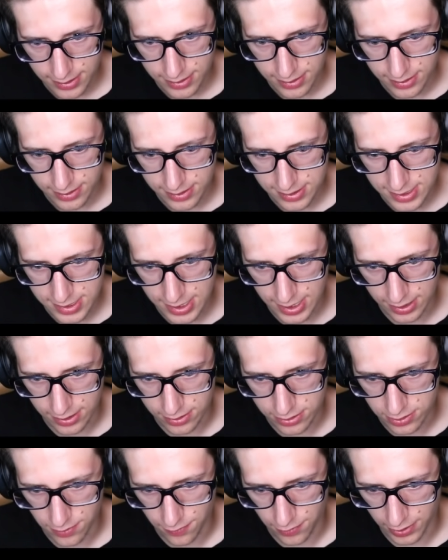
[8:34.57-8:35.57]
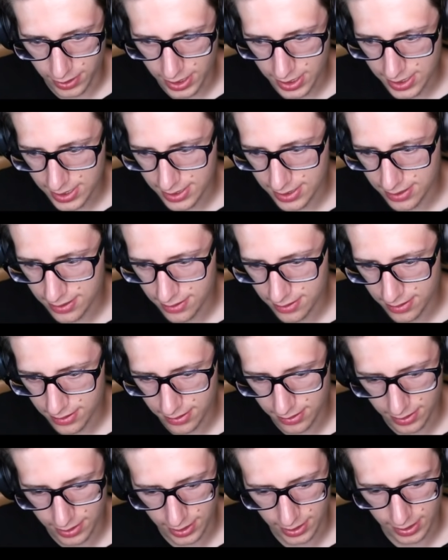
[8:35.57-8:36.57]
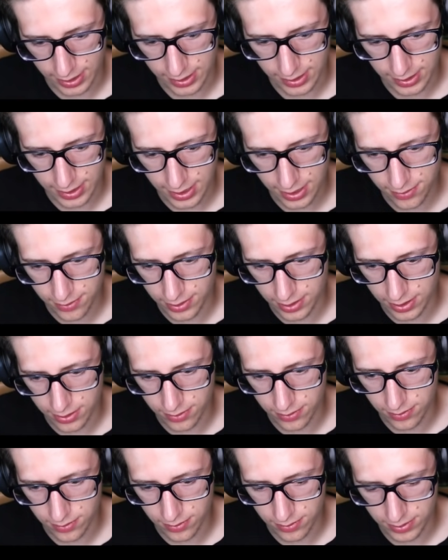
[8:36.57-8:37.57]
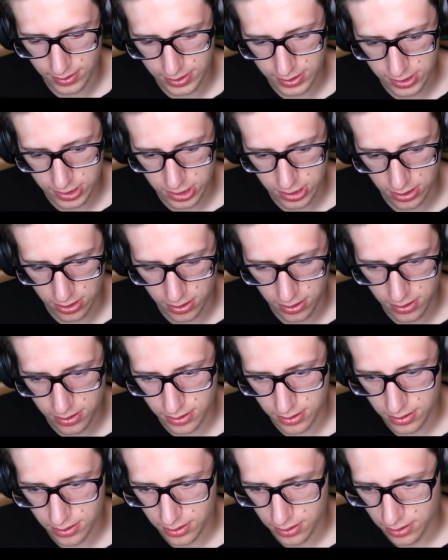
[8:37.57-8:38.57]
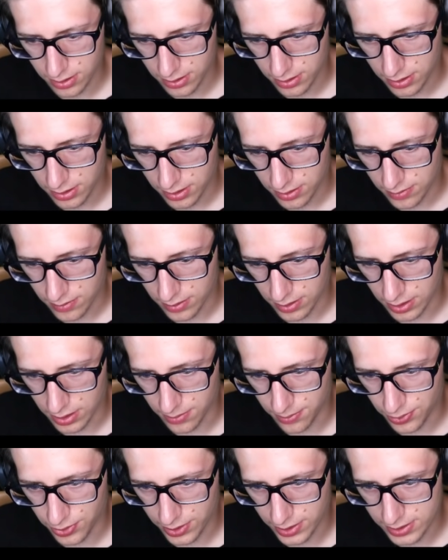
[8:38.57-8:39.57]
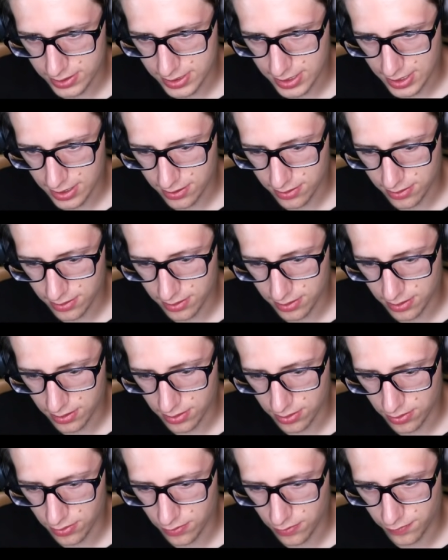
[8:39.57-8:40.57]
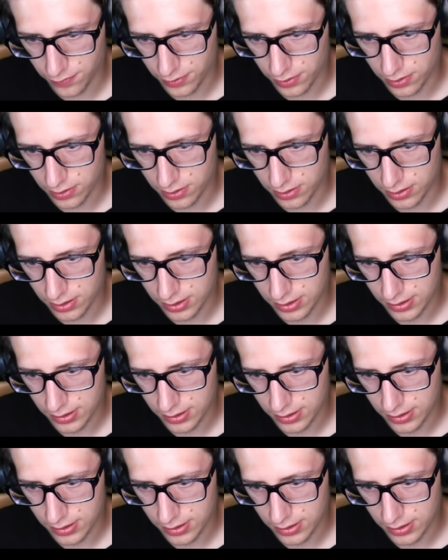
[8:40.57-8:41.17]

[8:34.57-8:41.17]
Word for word: It's not good to forget. Okay, now we're gonna restart. We're gonna put it down over